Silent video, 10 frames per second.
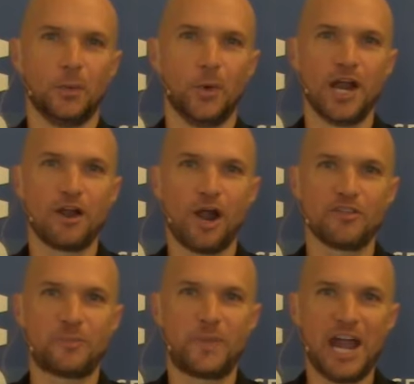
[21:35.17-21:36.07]
Where are
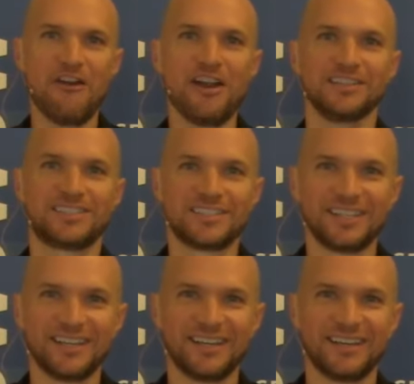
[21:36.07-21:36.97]
the parents?
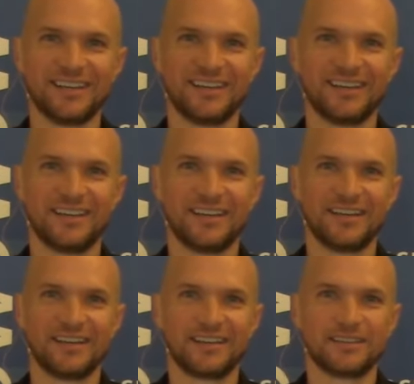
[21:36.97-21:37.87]

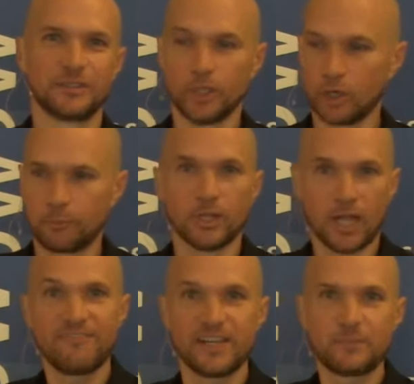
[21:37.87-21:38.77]
You know,
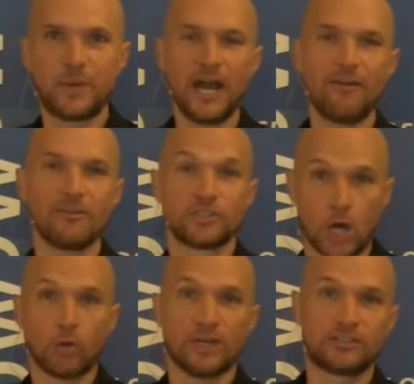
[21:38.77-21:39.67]
loving parents
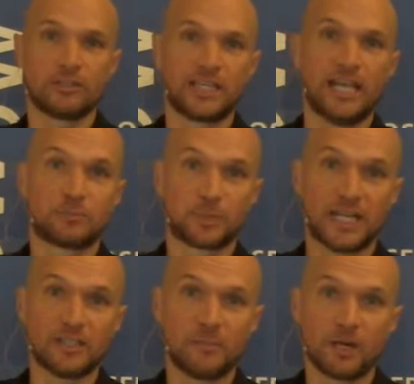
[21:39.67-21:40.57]
don't let their kids
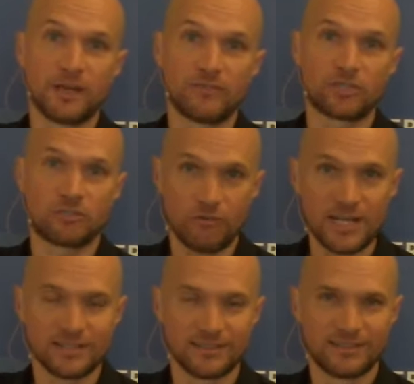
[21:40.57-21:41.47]
play in the middle of the
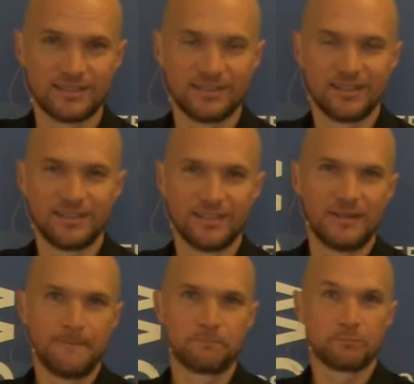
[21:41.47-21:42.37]
street.
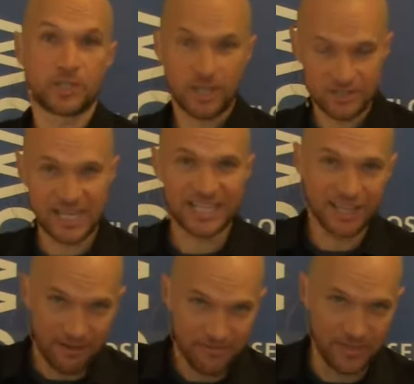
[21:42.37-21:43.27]
Because they
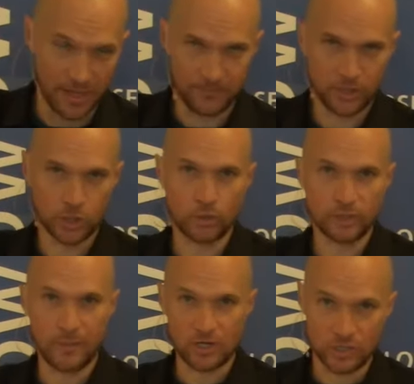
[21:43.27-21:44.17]
love them. They're going
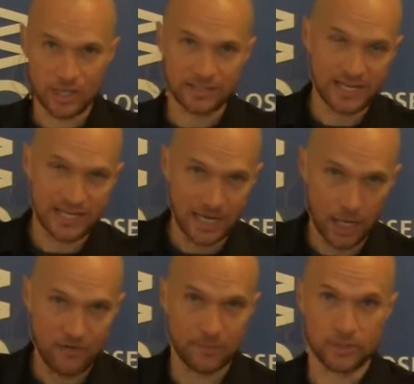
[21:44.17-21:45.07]
to make sure they take
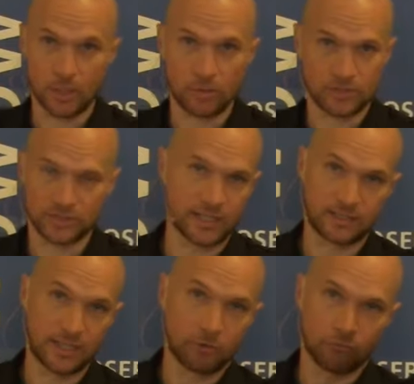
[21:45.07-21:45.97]
care of them and don't just
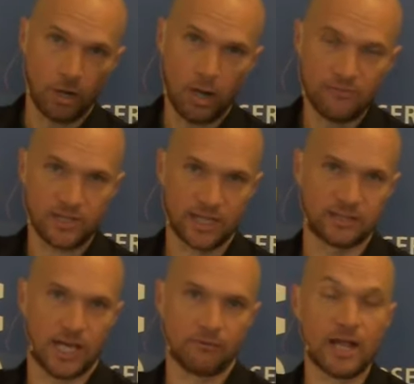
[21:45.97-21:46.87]
let them run off like
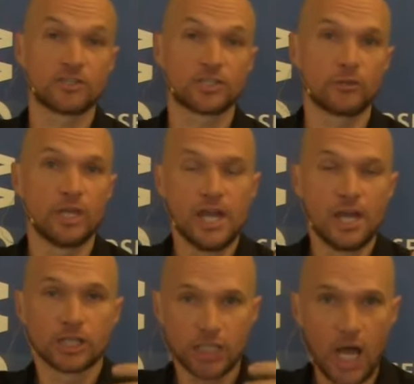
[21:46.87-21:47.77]
that, right? And so
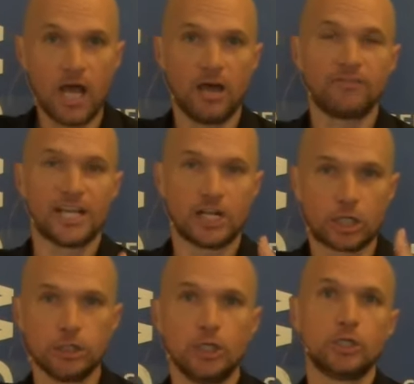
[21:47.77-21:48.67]
love
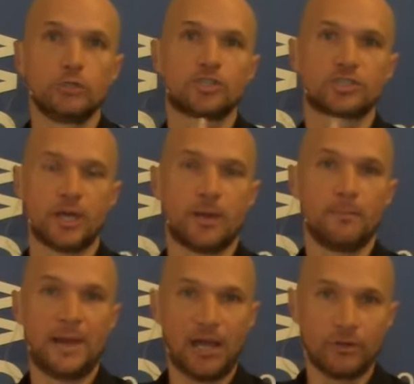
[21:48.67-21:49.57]
includes some
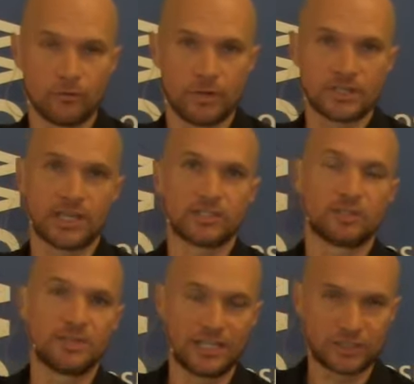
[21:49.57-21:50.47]
boundaries and
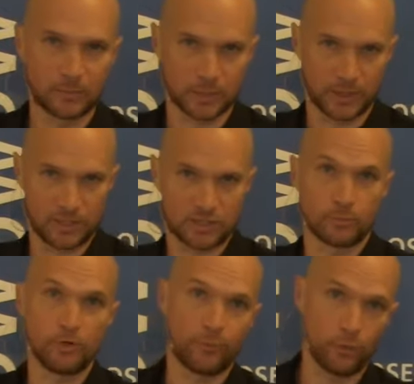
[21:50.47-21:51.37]
some discipline and
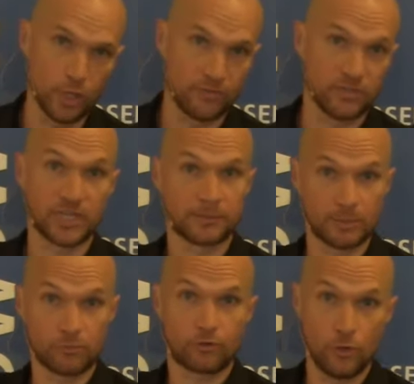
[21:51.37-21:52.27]
some reproof and
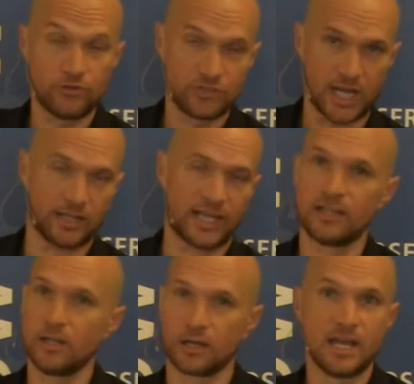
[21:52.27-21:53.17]
some truth-telling.
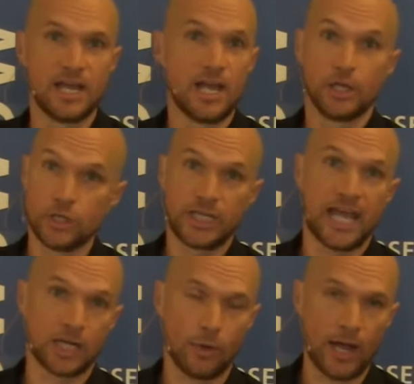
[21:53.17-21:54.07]
Hey, look, you
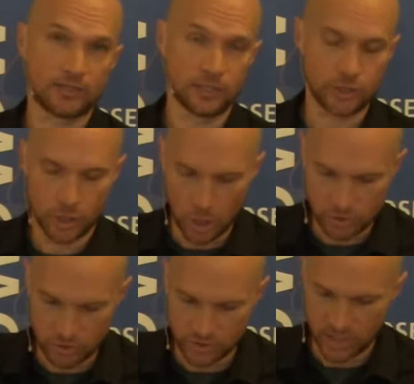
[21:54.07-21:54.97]
can't go out there. You're going to
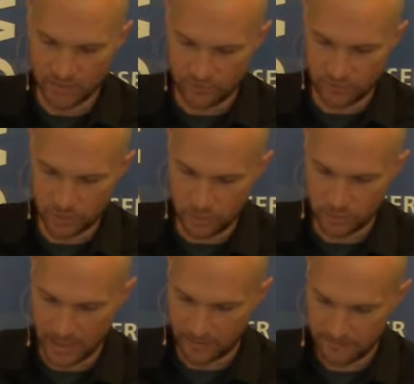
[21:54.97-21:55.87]
hurt yourself if you do
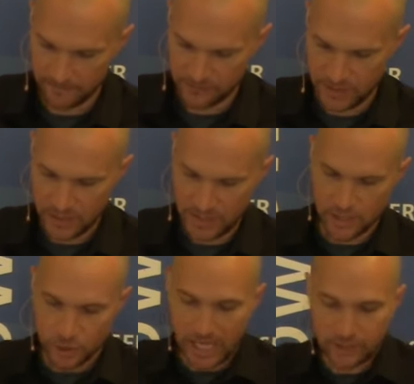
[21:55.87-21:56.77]
that.
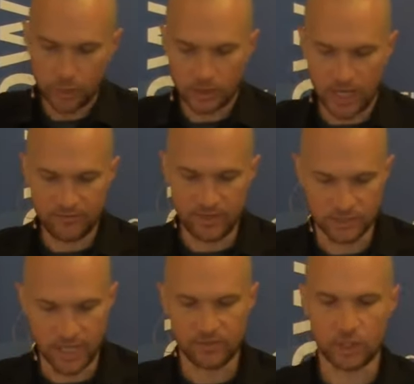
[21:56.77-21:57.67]
So that's what love is.
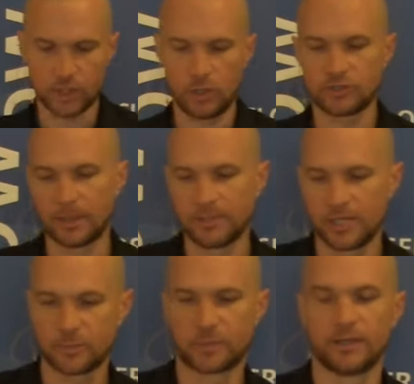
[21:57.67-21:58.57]
Love includes some
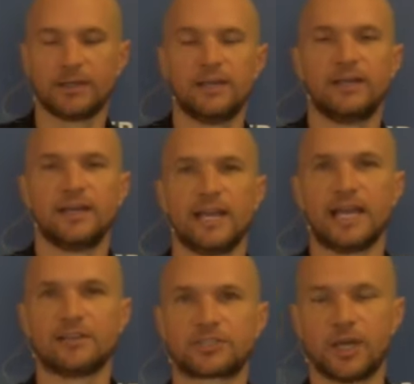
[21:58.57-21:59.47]
discipline
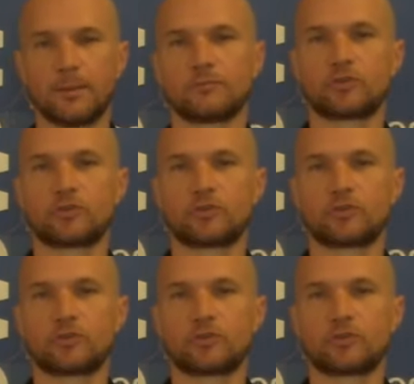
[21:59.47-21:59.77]
and some